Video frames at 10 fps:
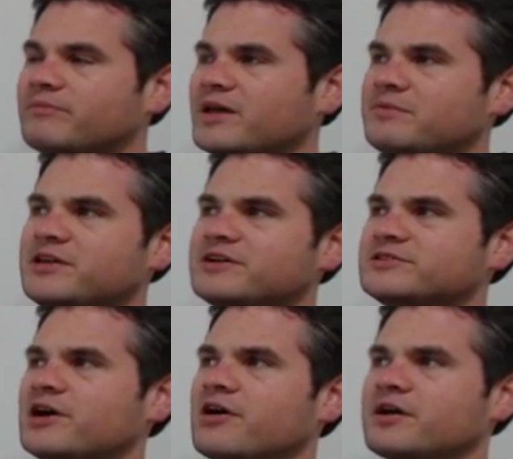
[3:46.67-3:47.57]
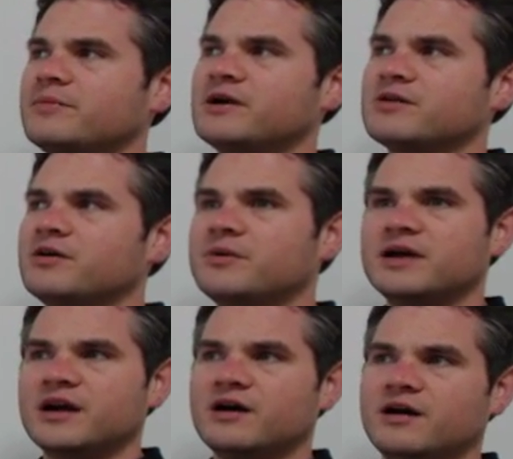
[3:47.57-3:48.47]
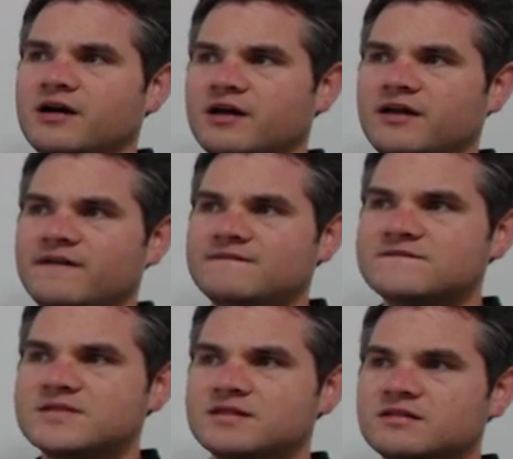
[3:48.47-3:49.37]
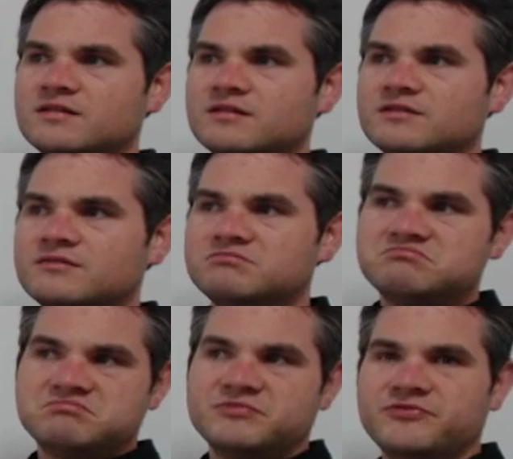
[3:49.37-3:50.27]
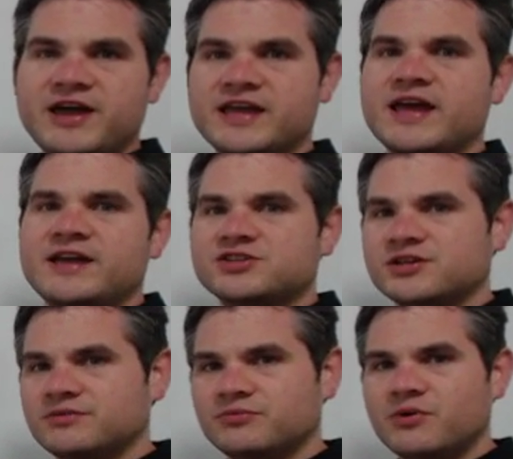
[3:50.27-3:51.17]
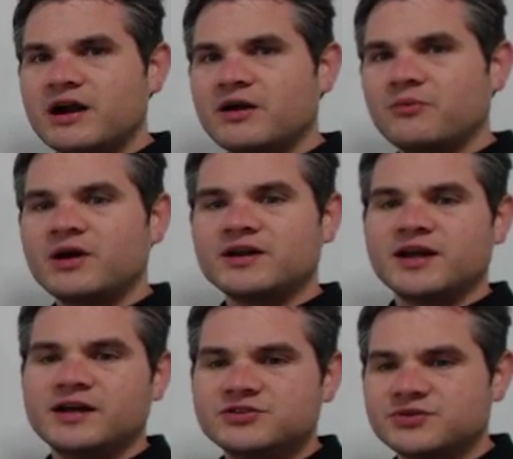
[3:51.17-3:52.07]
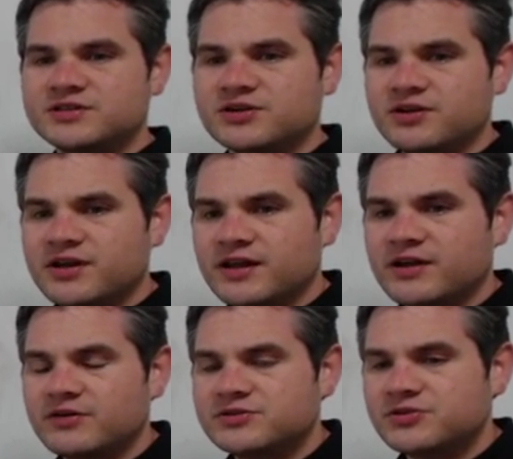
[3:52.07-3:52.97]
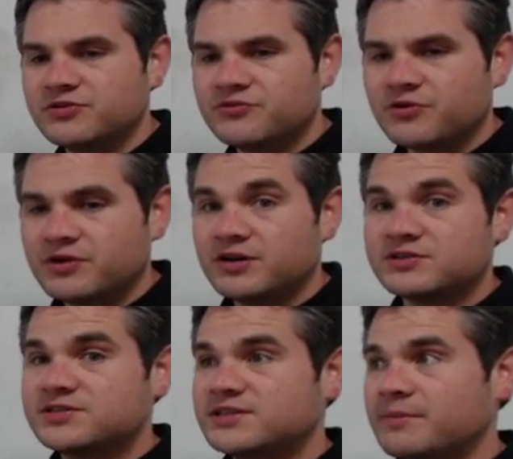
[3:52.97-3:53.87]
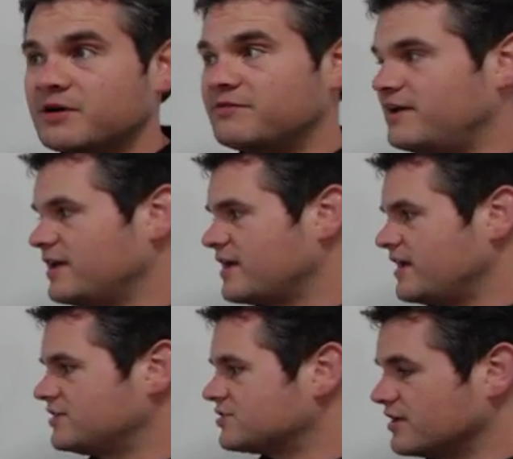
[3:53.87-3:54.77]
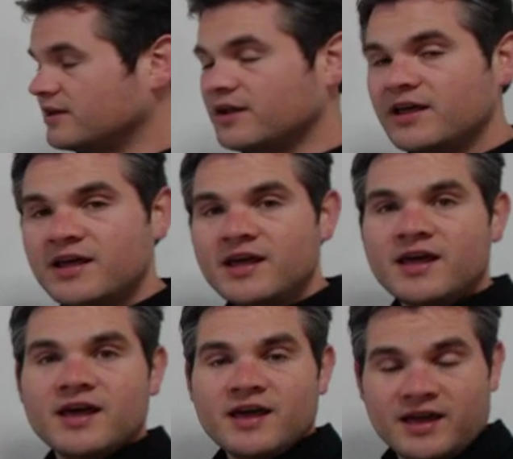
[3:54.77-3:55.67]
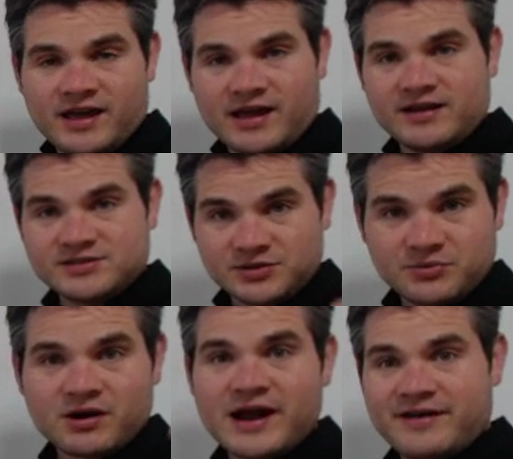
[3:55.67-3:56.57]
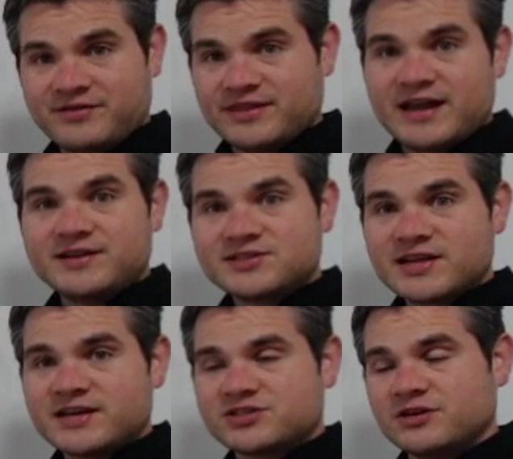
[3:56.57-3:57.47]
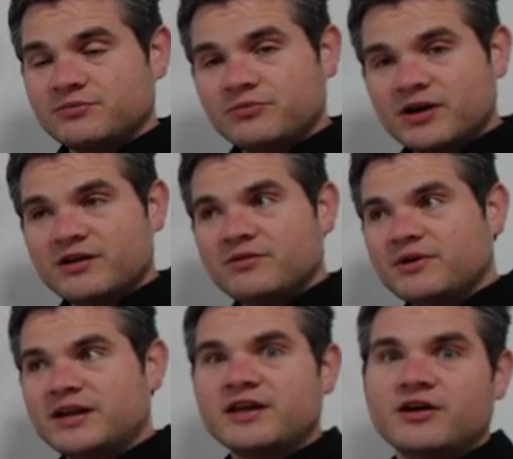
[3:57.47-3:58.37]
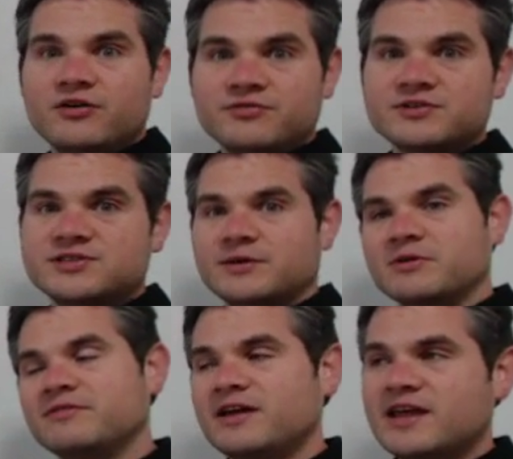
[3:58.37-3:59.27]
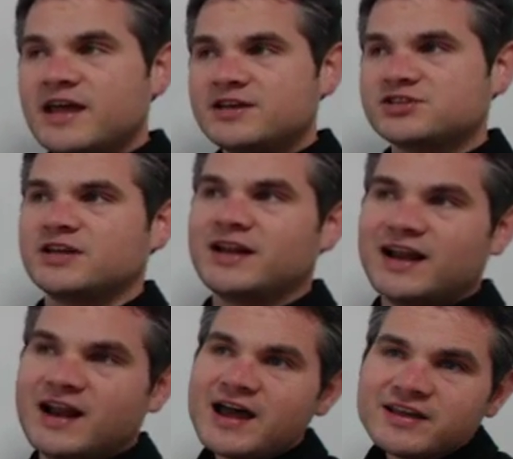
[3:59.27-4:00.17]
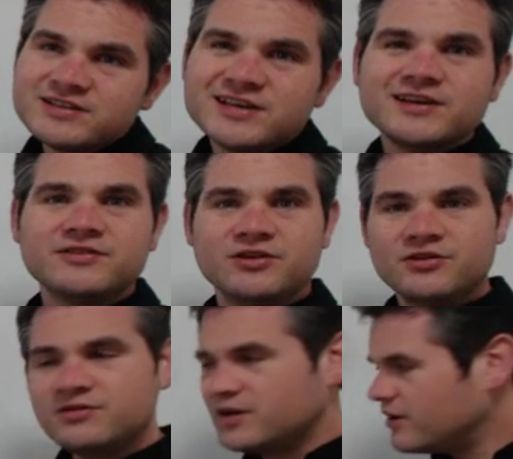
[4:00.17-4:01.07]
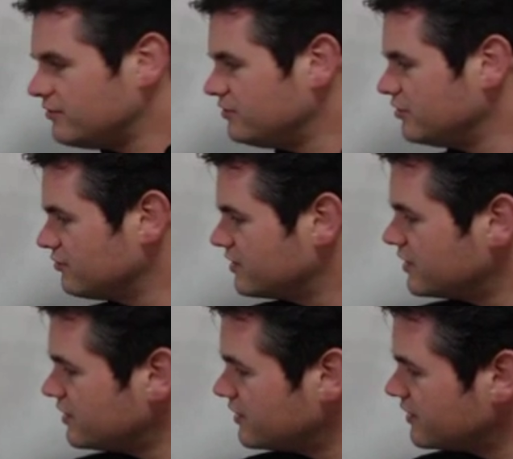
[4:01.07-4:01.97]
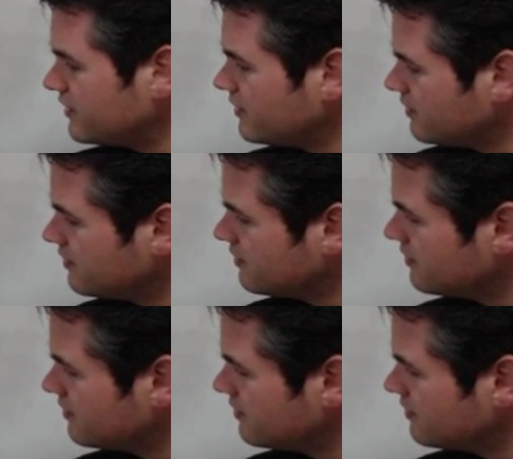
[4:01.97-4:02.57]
going on vacation. What countries are you going to go to for your summer vacation? And so we're having that discussion. Where do you want to go for summer vacation? I could tell you, you could